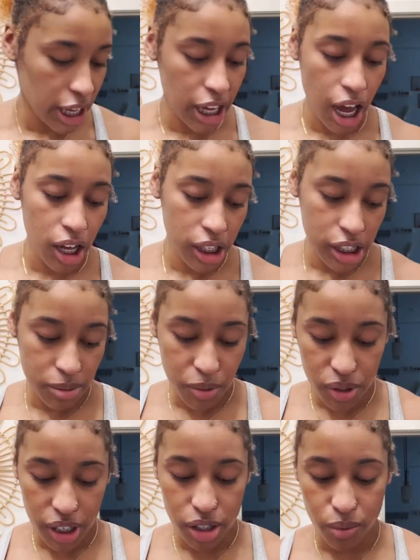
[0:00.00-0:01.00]
And all his
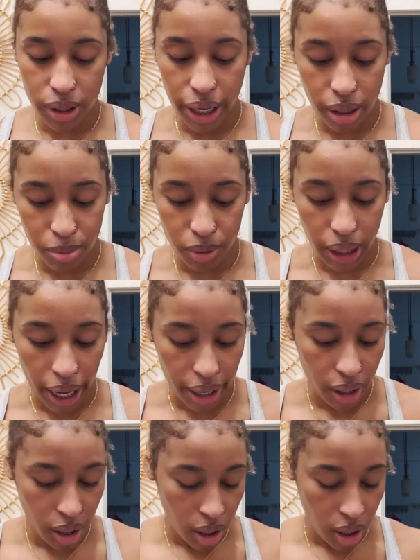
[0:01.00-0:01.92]
music is relatable. Like,